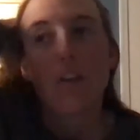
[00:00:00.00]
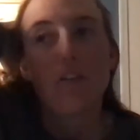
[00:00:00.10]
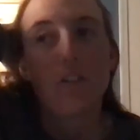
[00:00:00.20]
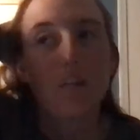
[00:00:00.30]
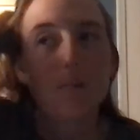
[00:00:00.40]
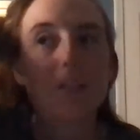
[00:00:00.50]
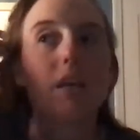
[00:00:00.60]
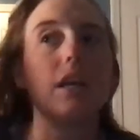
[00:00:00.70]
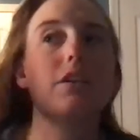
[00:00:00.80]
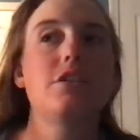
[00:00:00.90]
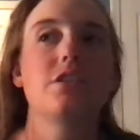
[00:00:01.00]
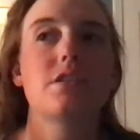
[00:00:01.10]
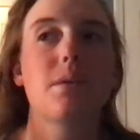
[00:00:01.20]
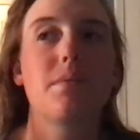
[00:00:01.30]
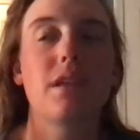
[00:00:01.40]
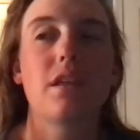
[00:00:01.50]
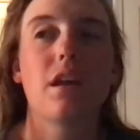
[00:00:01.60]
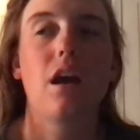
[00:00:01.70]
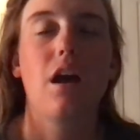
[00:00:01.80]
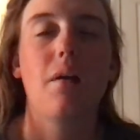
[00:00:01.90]
jumps into something
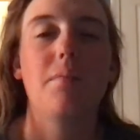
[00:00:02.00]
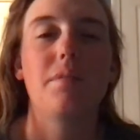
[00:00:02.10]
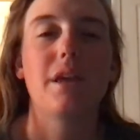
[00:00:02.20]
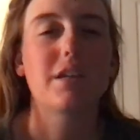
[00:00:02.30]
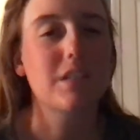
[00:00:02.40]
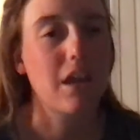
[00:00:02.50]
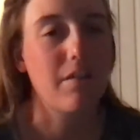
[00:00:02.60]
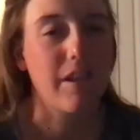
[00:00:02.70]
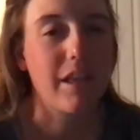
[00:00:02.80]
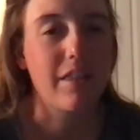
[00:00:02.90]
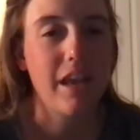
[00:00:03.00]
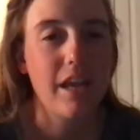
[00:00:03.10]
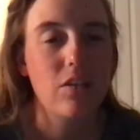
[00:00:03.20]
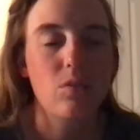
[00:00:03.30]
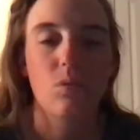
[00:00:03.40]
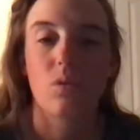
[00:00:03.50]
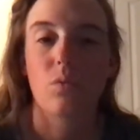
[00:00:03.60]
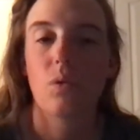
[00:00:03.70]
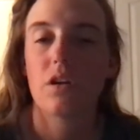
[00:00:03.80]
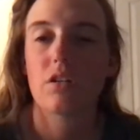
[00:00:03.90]
that is kind of like a lake or
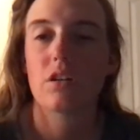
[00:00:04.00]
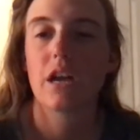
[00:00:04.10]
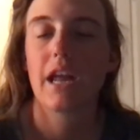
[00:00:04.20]
water,